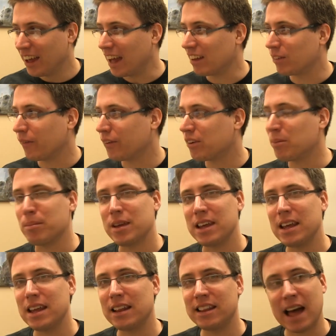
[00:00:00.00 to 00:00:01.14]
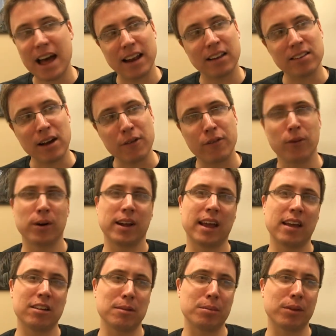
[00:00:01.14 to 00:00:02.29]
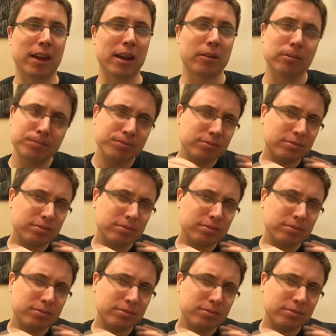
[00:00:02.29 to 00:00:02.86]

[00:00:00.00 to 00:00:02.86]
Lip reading: And so to me, that is how 40K is to be played.